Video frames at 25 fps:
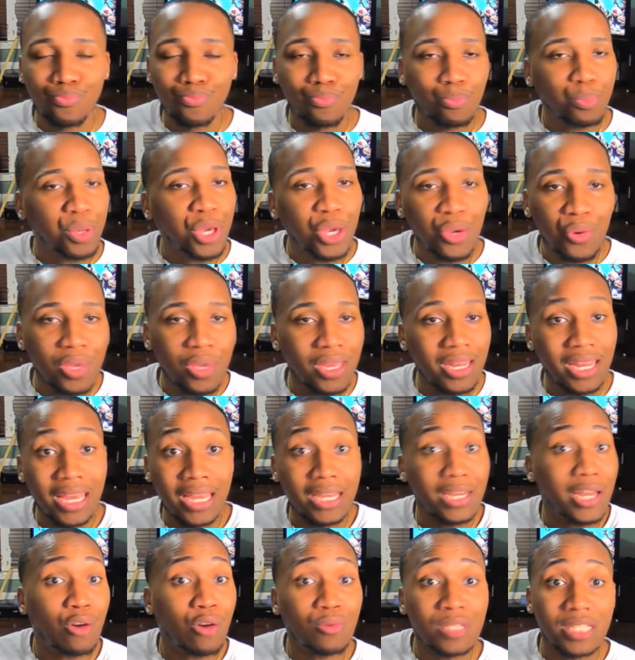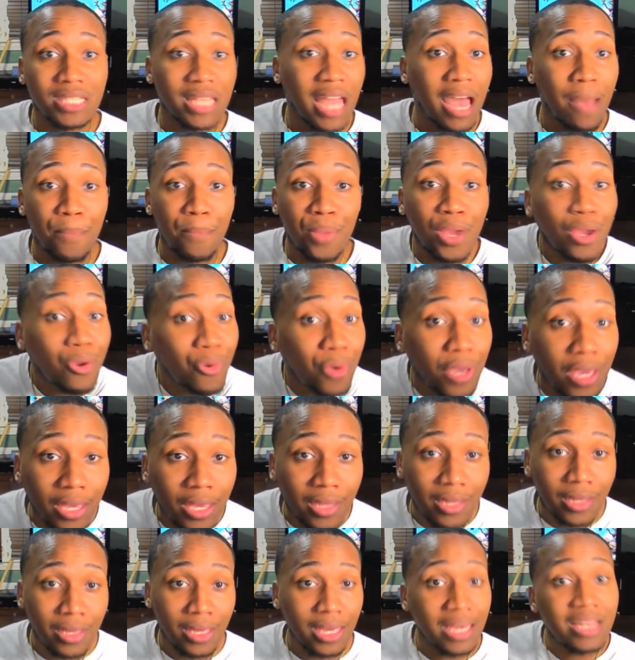Period. It don't stop. Period.
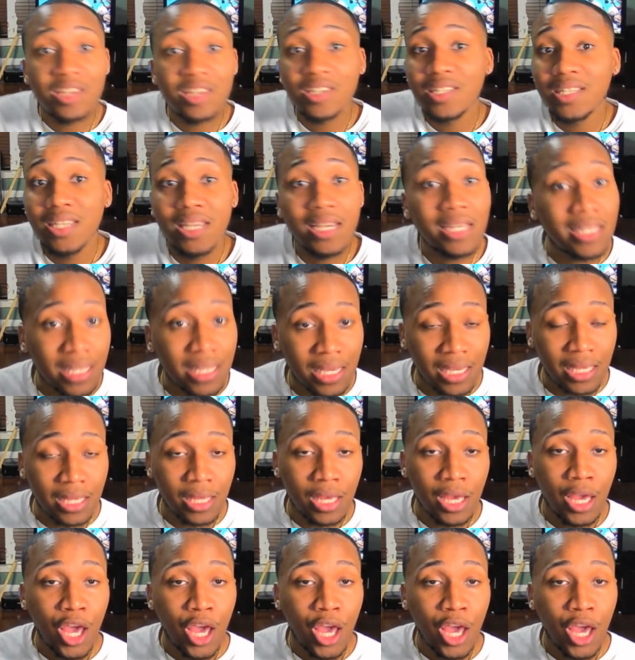It just doesn't.